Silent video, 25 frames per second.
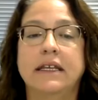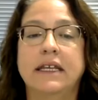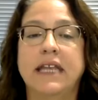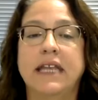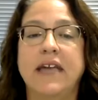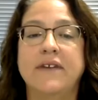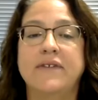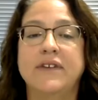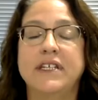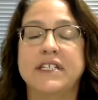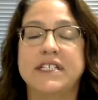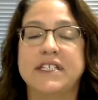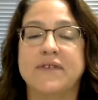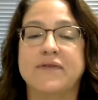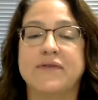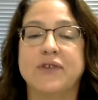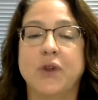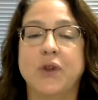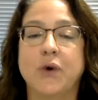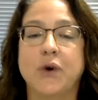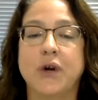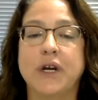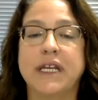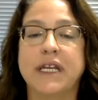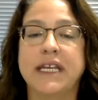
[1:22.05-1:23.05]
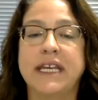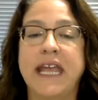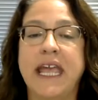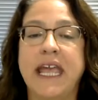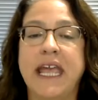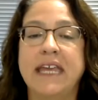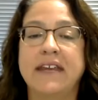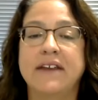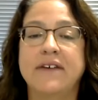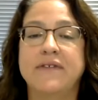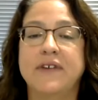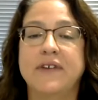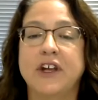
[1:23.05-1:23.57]
David is a Florida
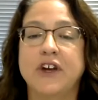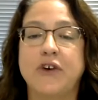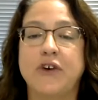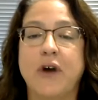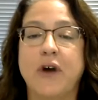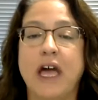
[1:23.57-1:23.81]
native and